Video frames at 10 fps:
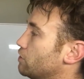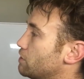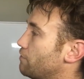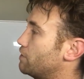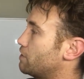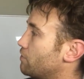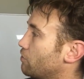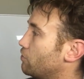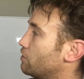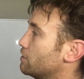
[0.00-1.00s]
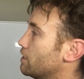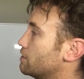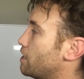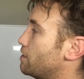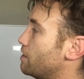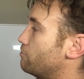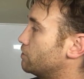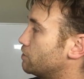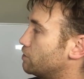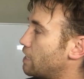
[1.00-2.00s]
all this stuff is $700 to get started and
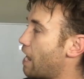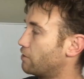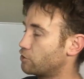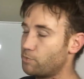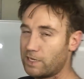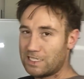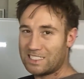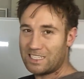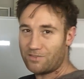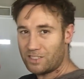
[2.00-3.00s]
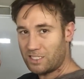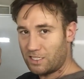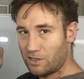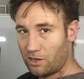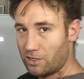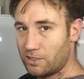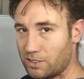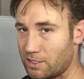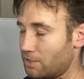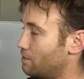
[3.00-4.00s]
averages out to be $70
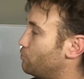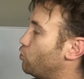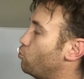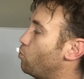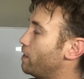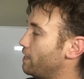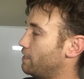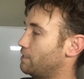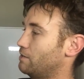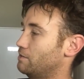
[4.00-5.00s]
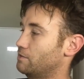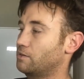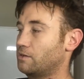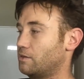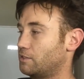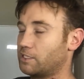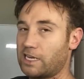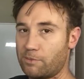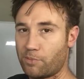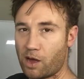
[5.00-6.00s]
per week to
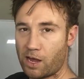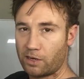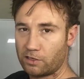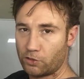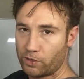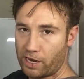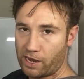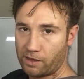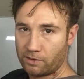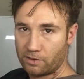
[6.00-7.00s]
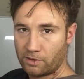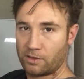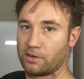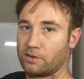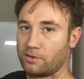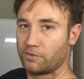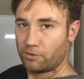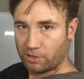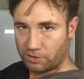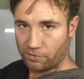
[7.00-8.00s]
keep buying glue and hair for the
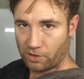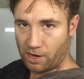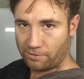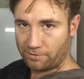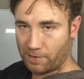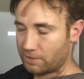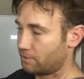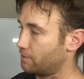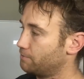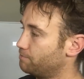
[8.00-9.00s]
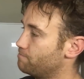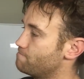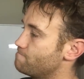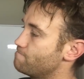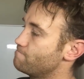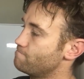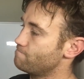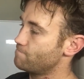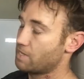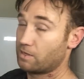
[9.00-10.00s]
rest of your life, basically. You
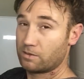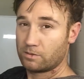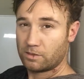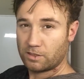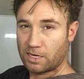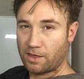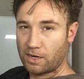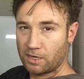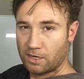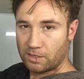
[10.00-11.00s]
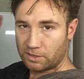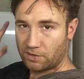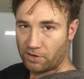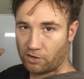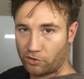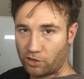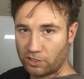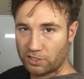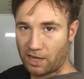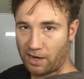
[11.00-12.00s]
understand that? $700
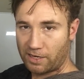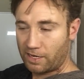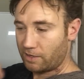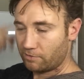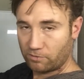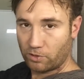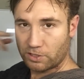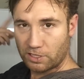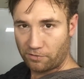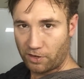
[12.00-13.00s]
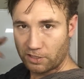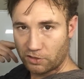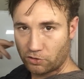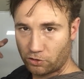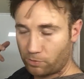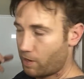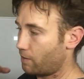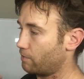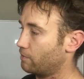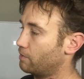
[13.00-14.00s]
starter kit, all the stuff that I just talked
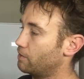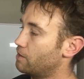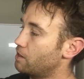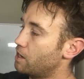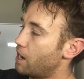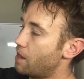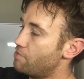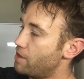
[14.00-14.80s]
about, and